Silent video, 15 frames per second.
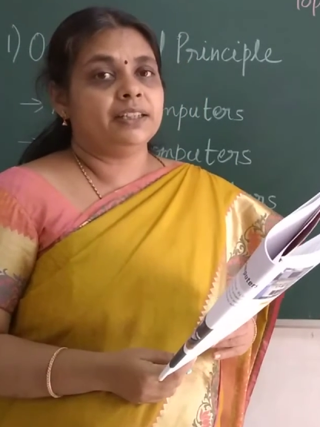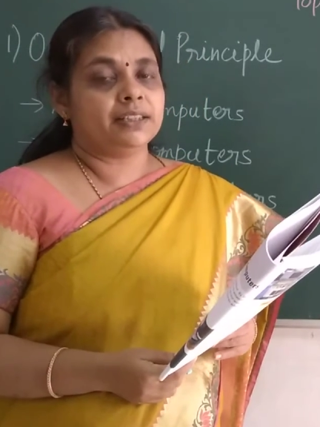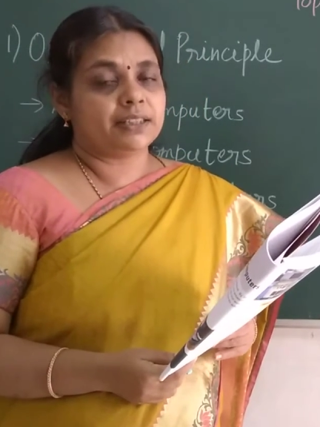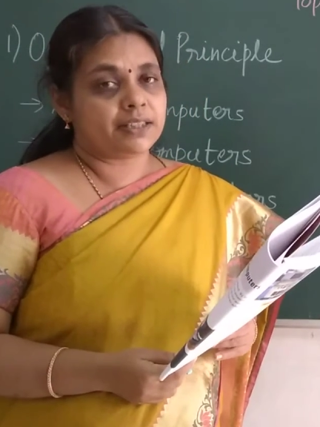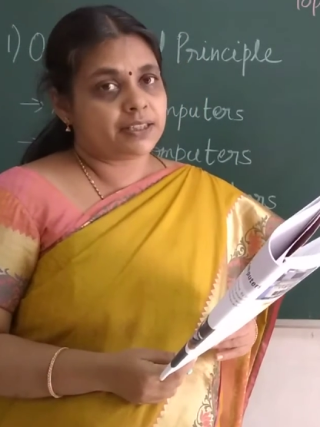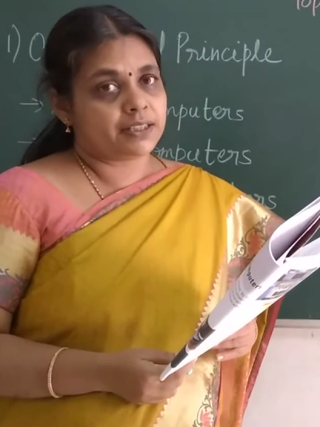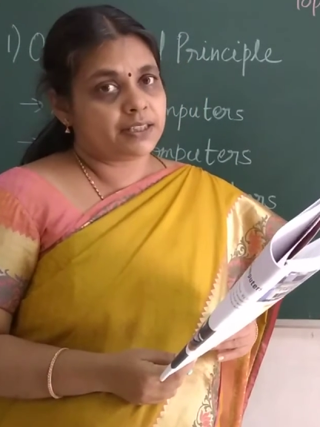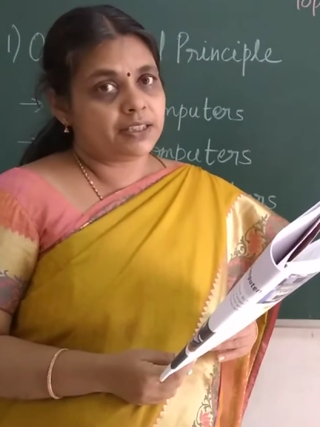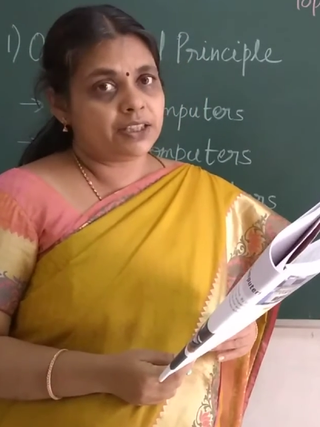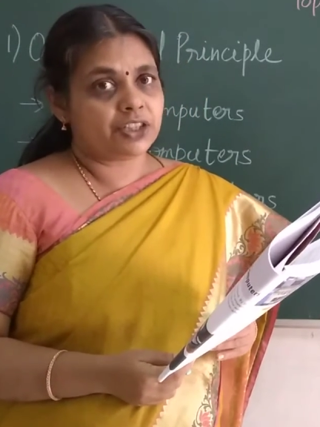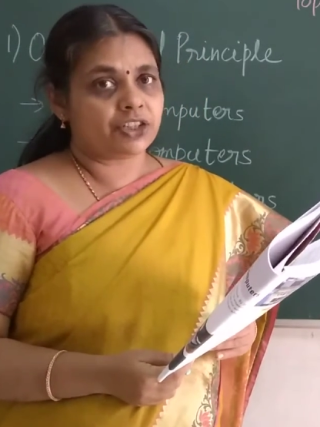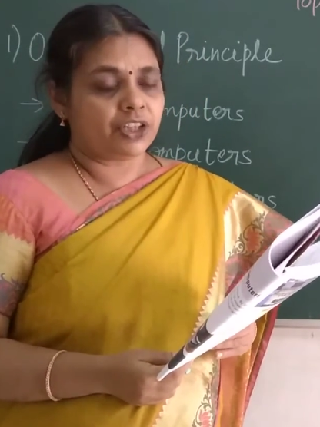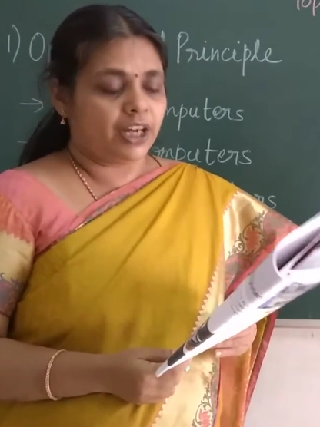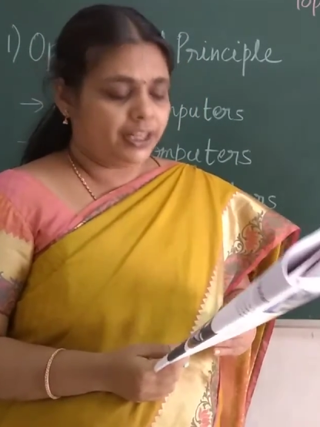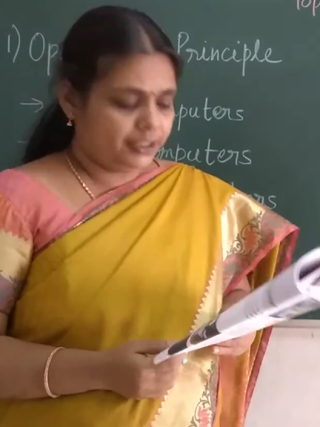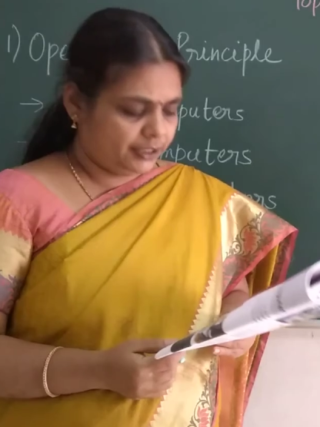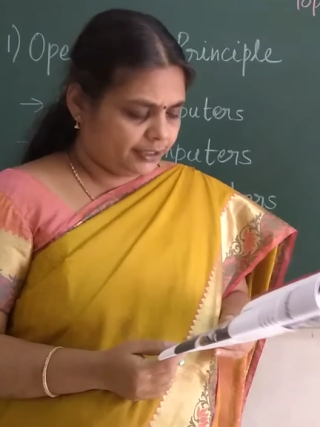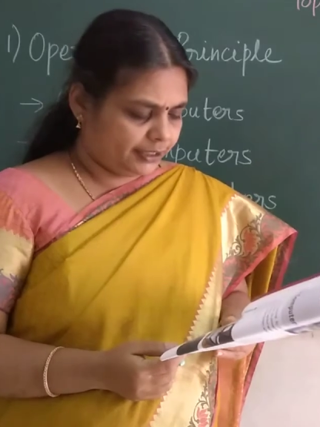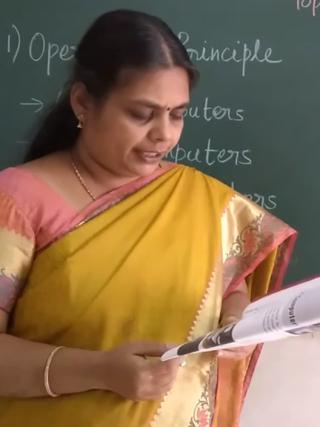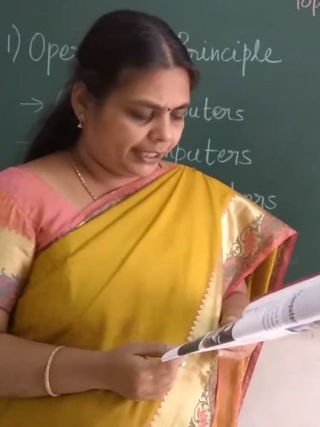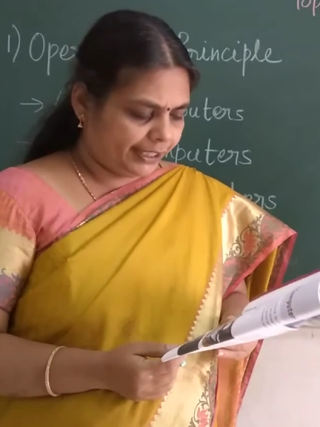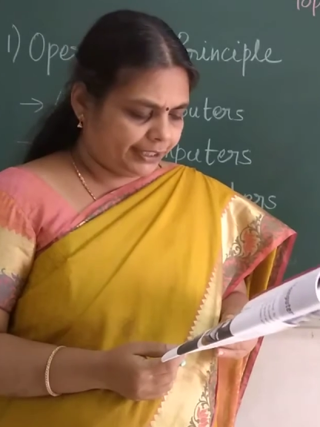research
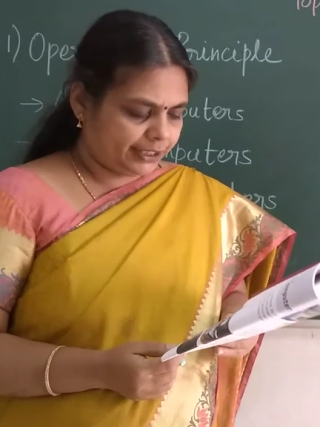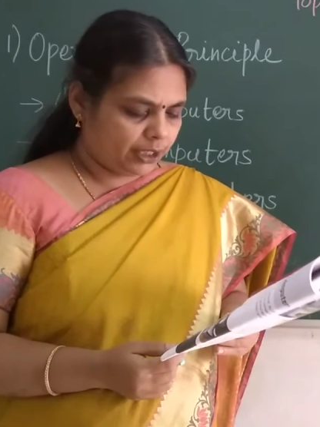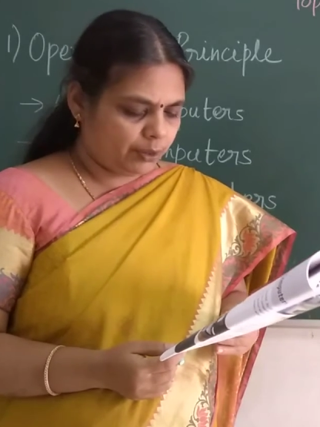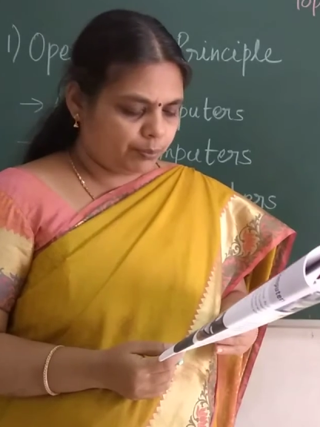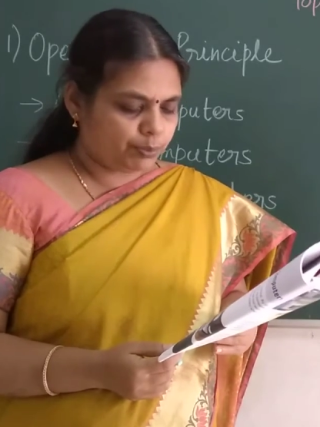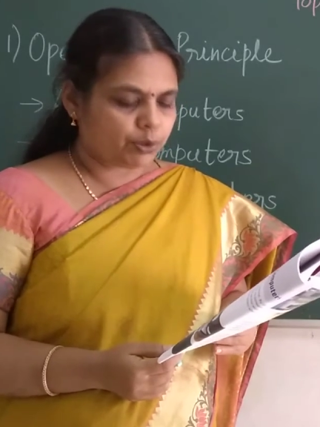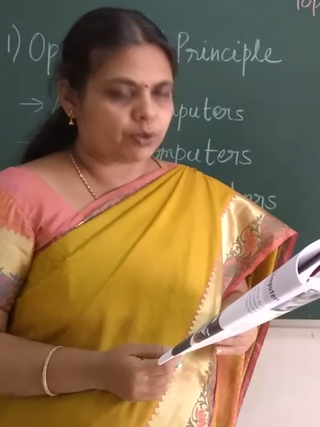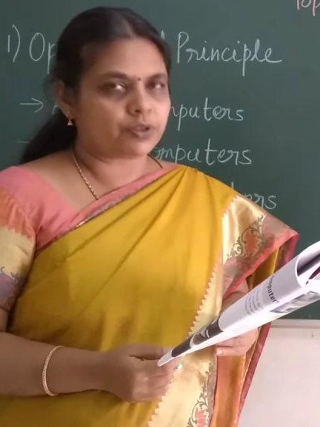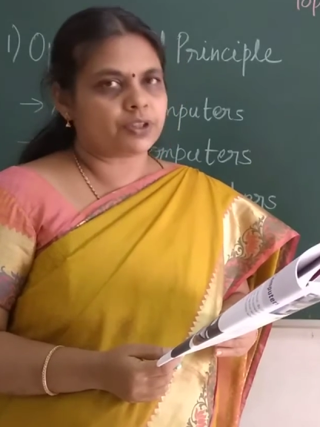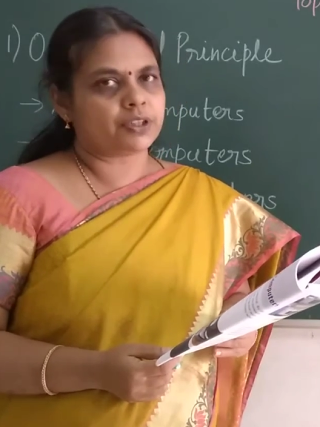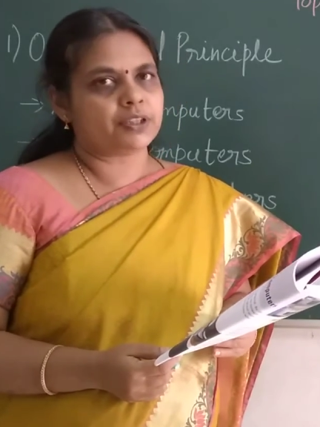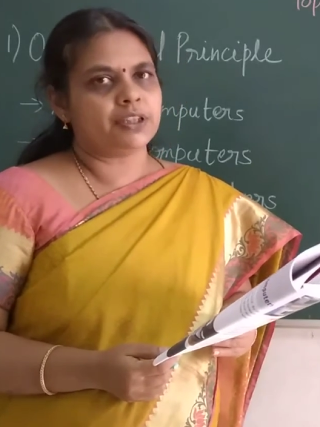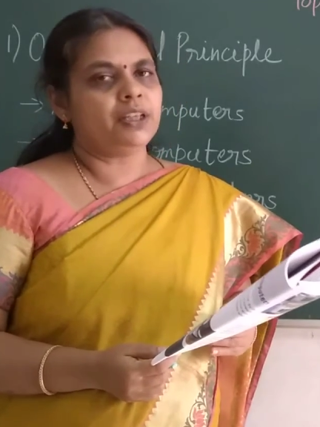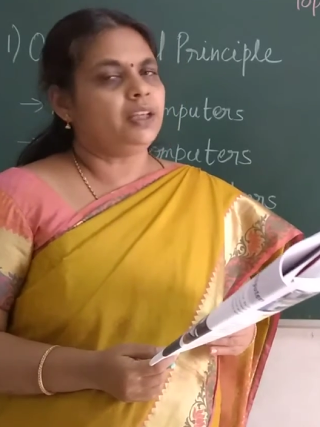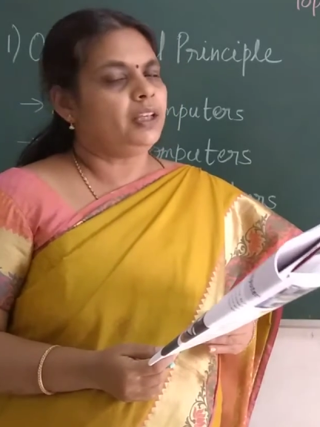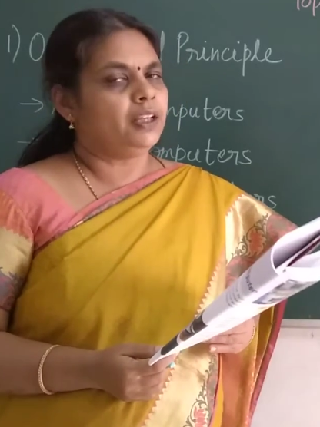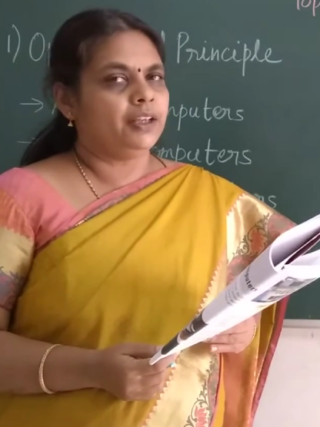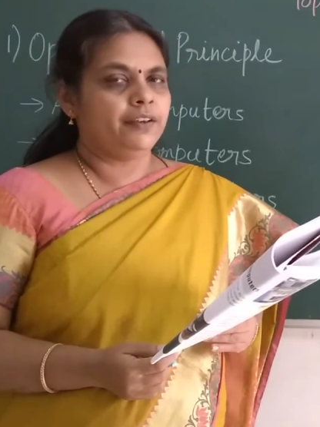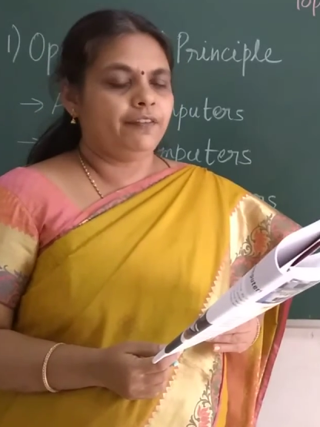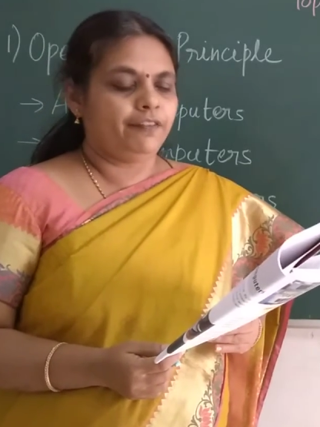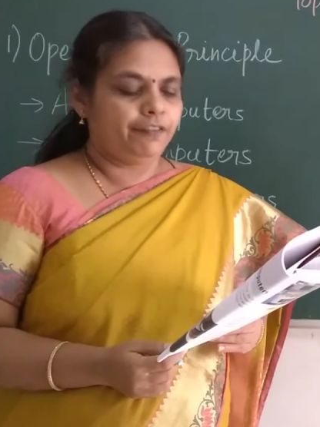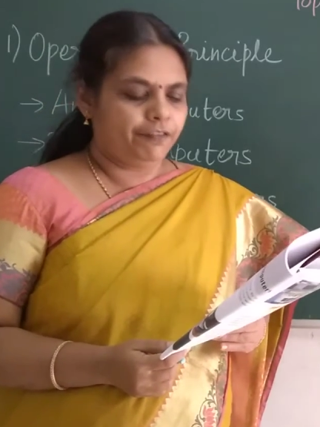and data processing
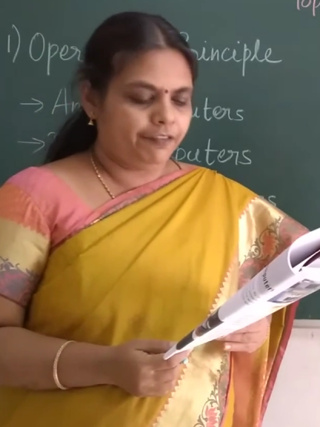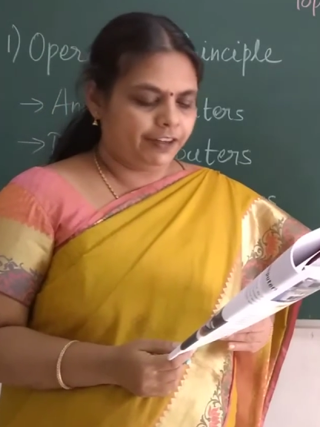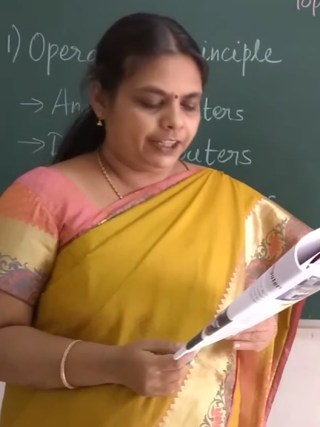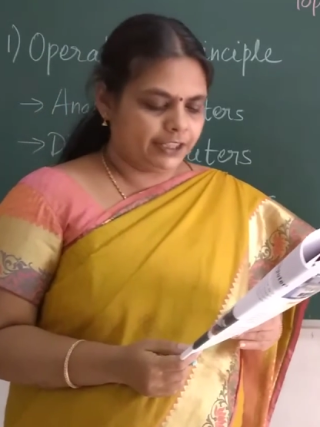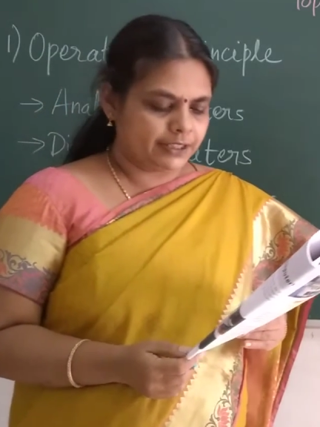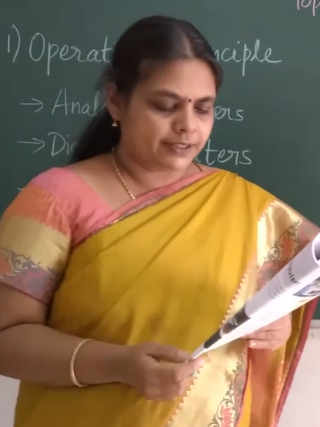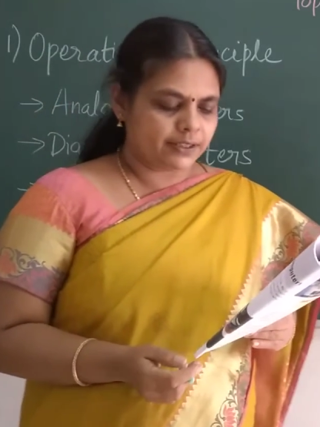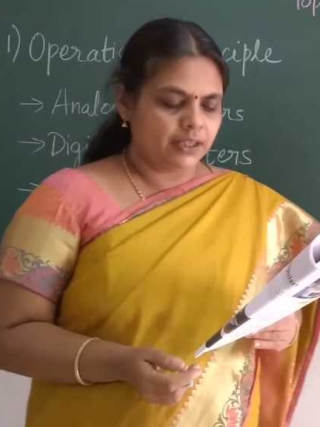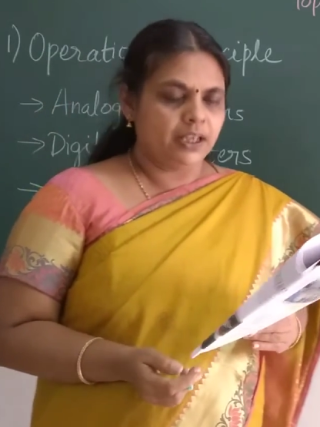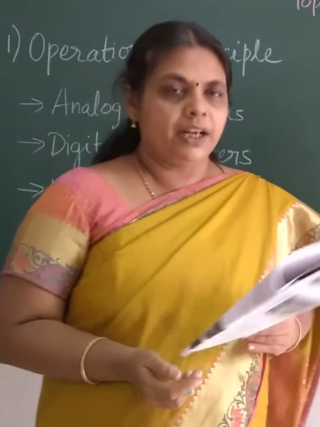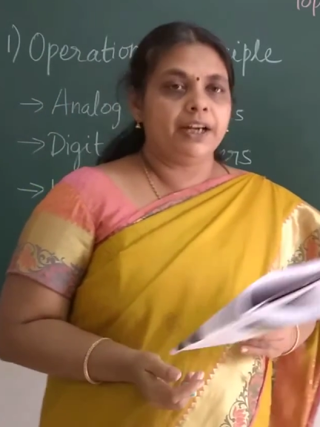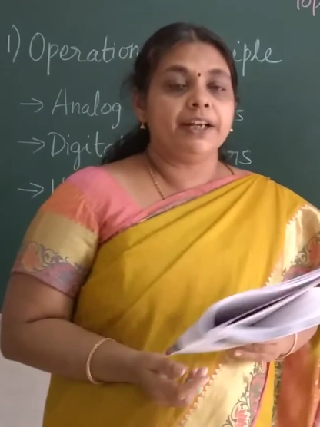fields.